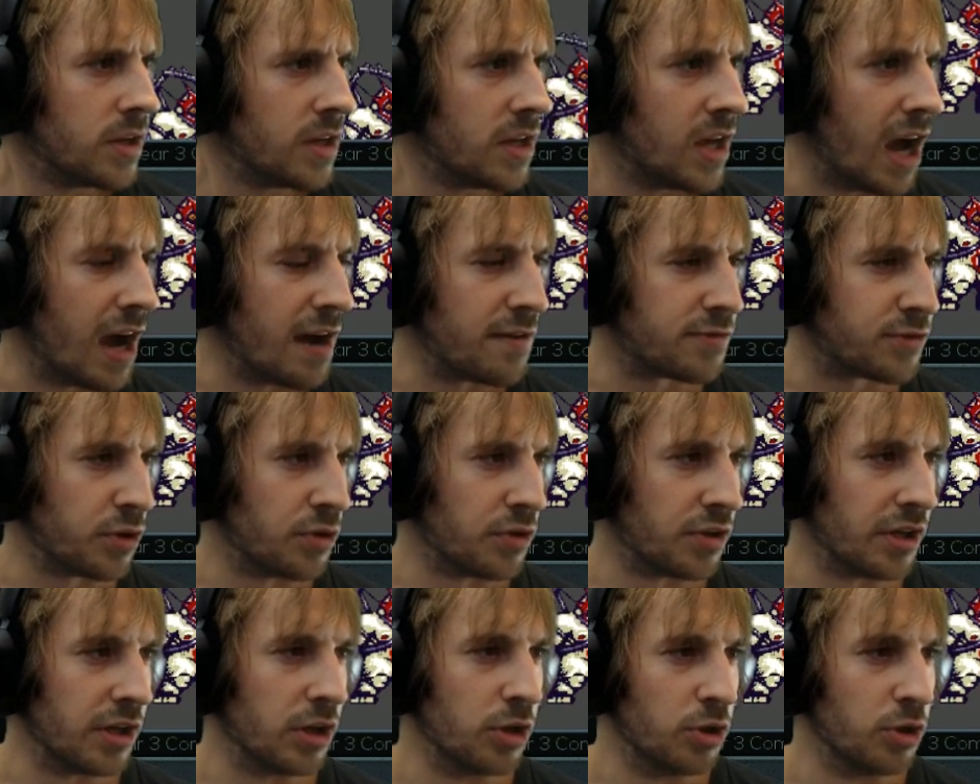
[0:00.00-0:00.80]
After
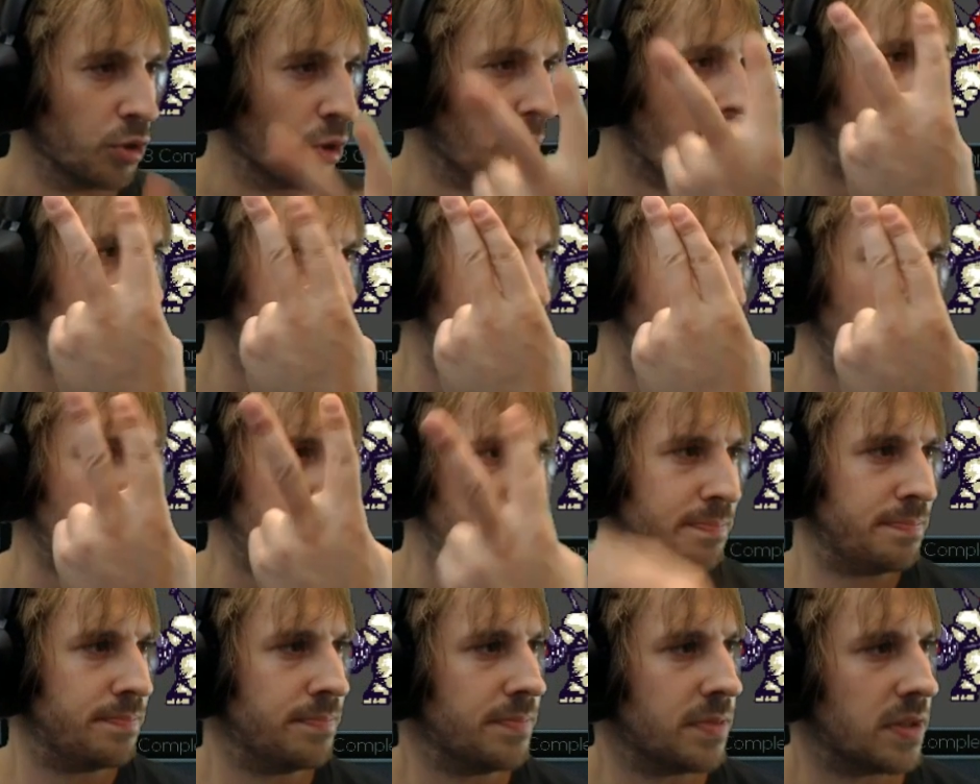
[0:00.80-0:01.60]
the little
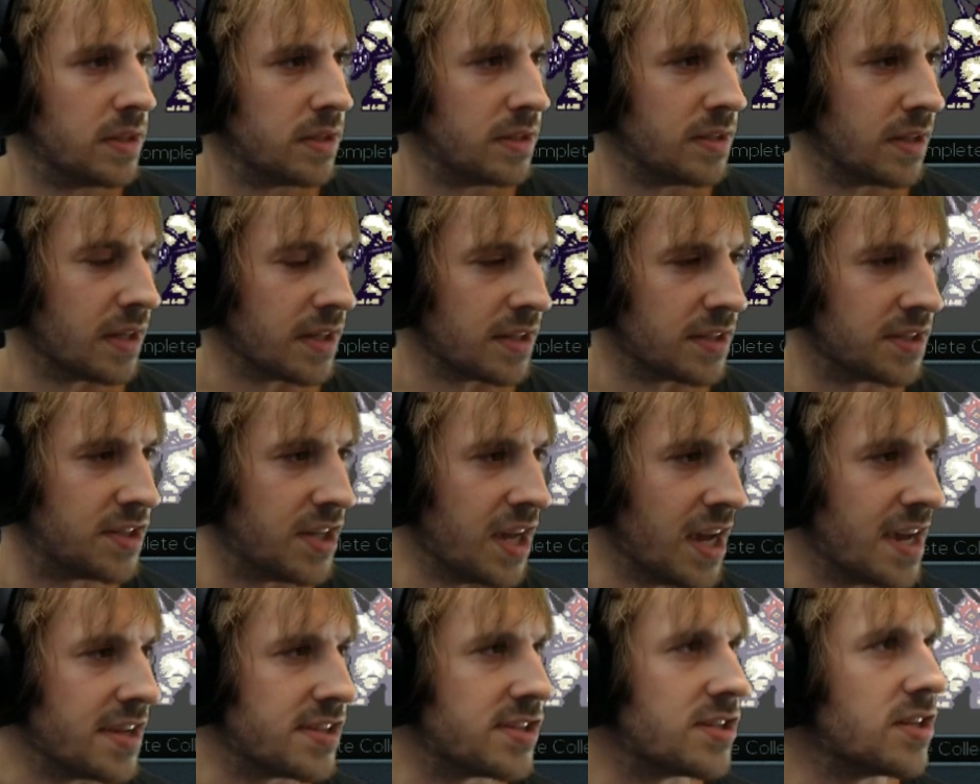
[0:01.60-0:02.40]
boop. Like
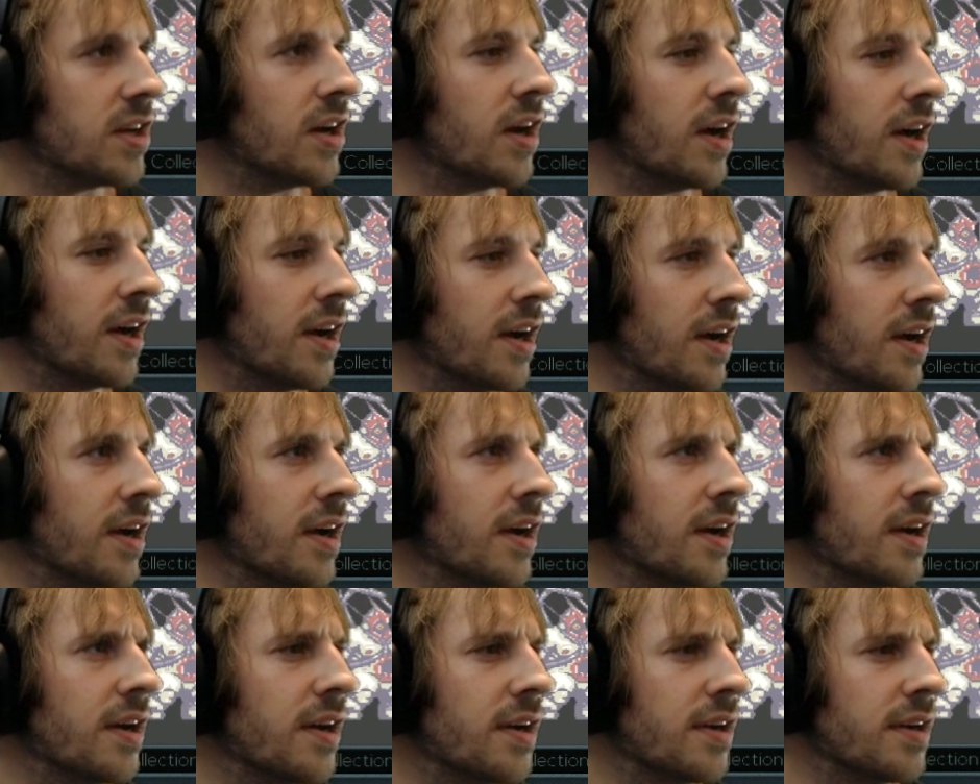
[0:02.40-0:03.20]
this,
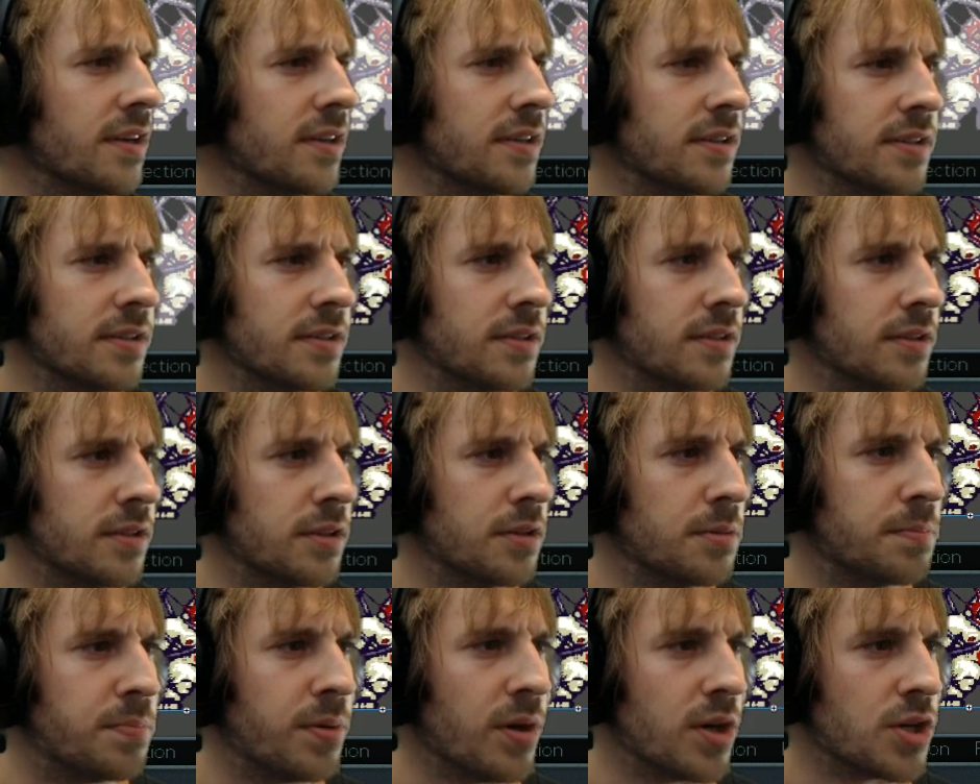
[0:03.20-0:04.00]

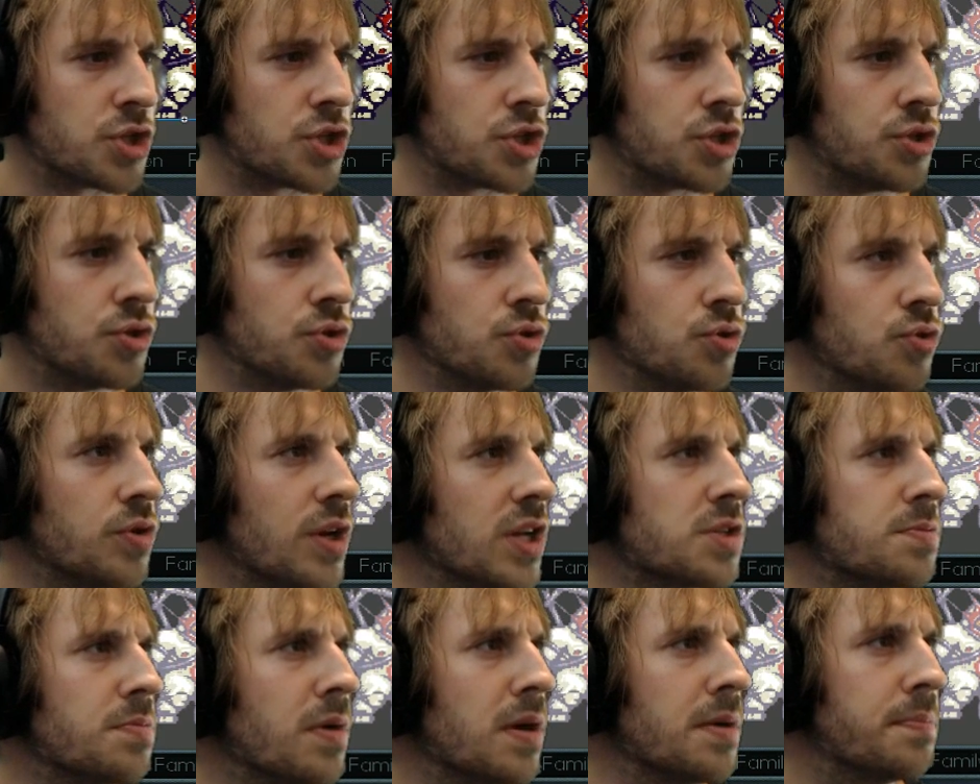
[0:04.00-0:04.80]
bus 2,
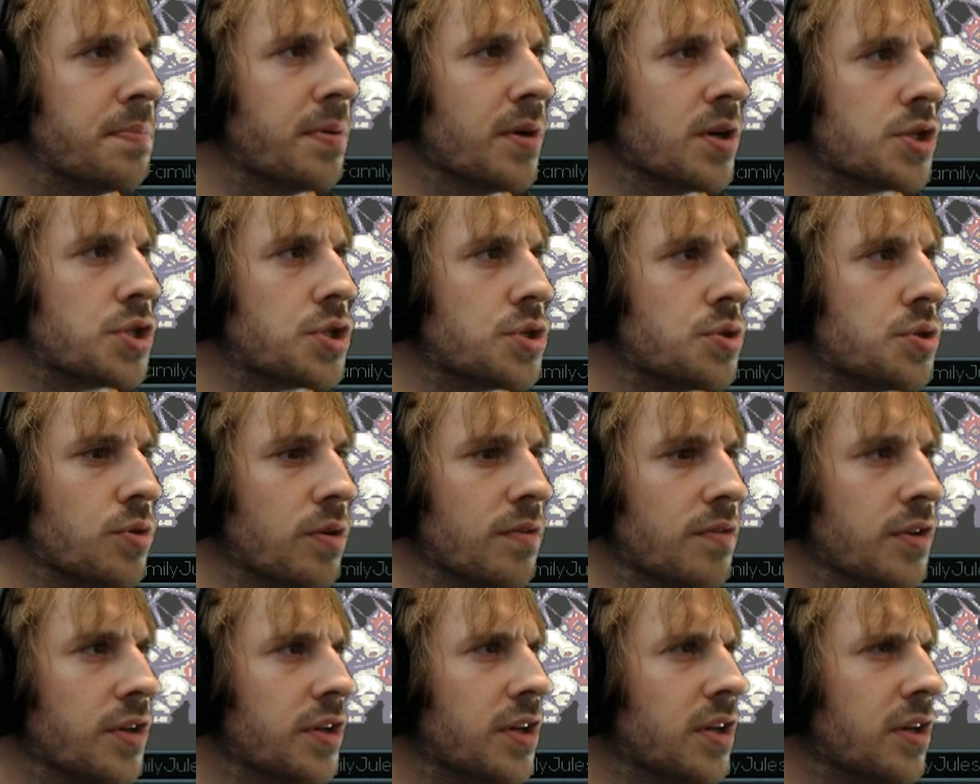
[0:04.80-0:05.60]
that's my bus 2
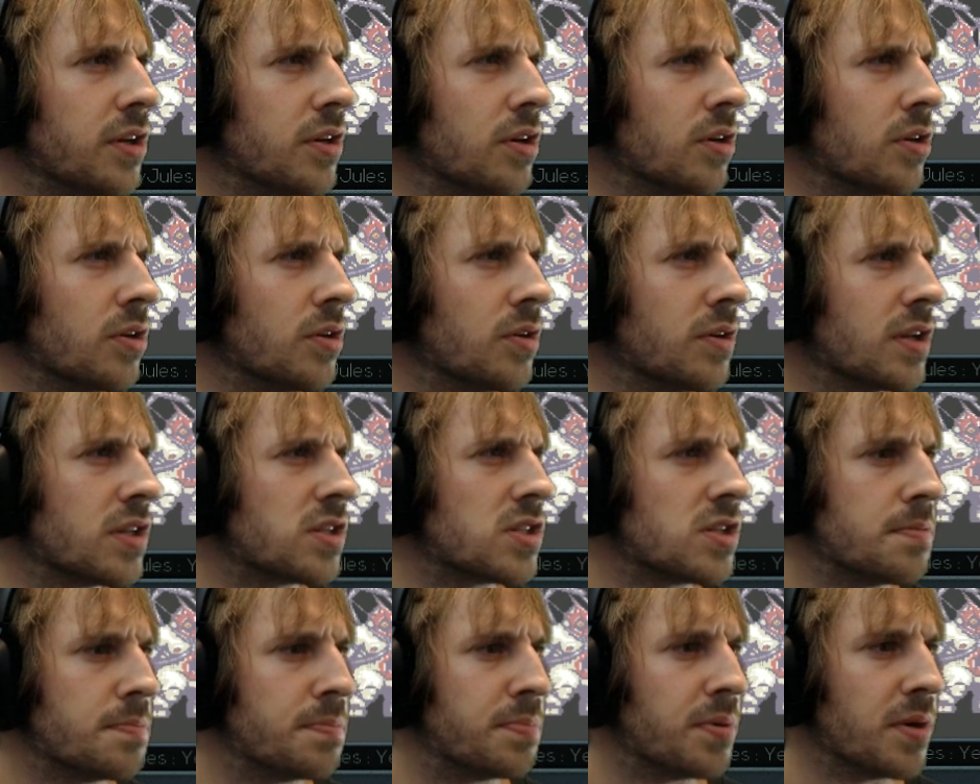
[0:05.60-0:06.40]
over here, that's
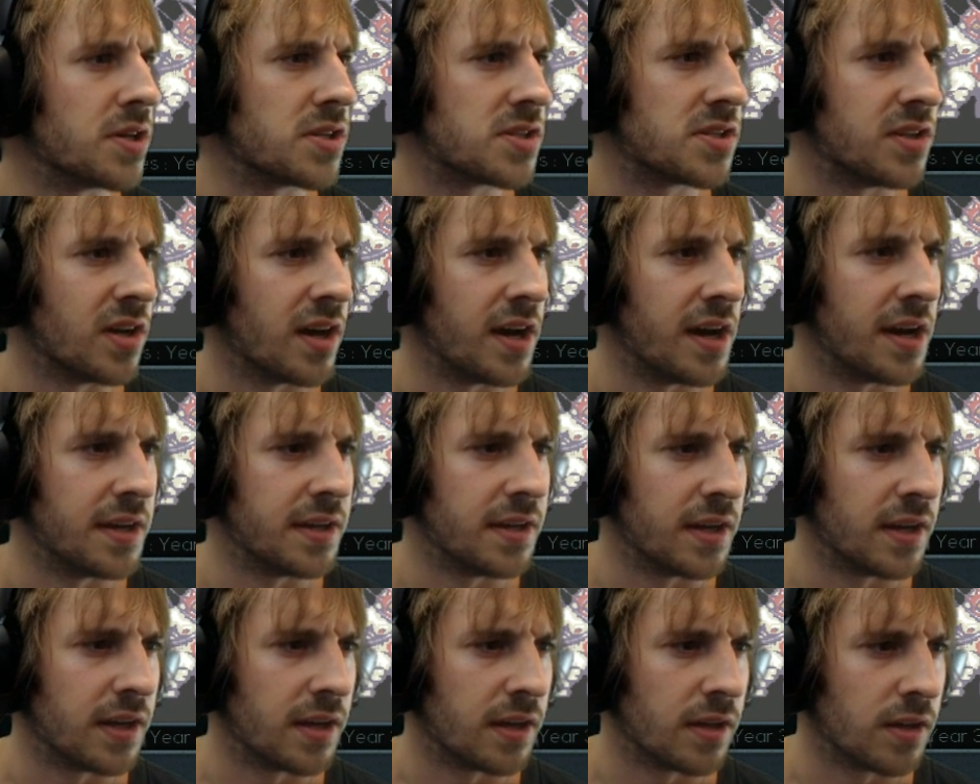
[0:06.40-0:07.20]
the bus
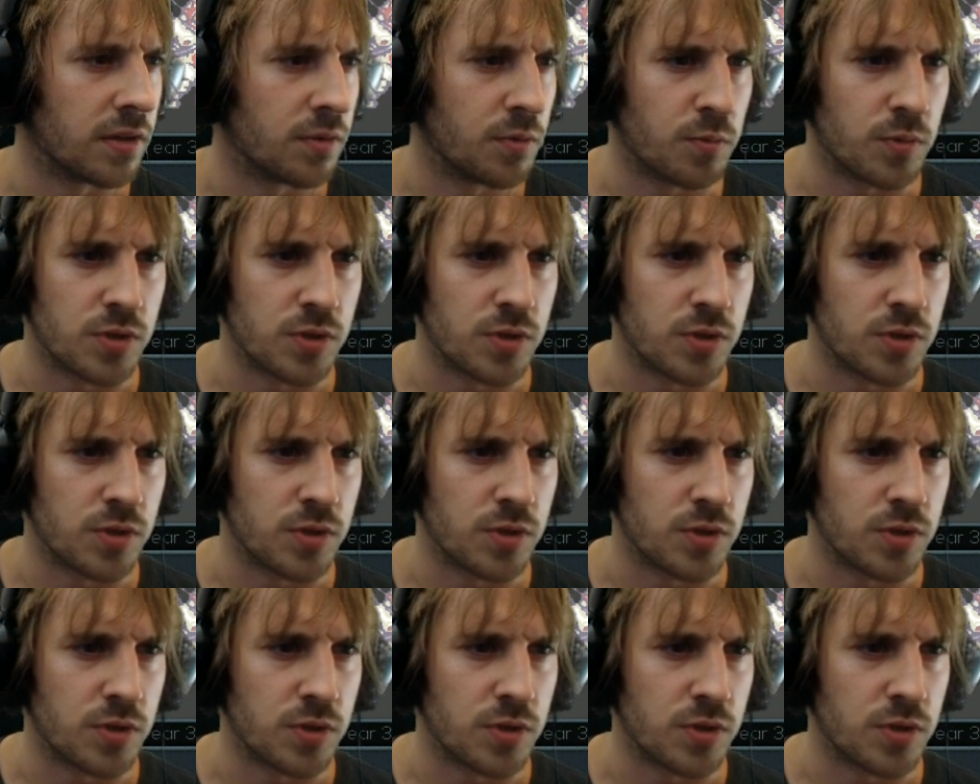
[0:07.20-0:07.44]
dying.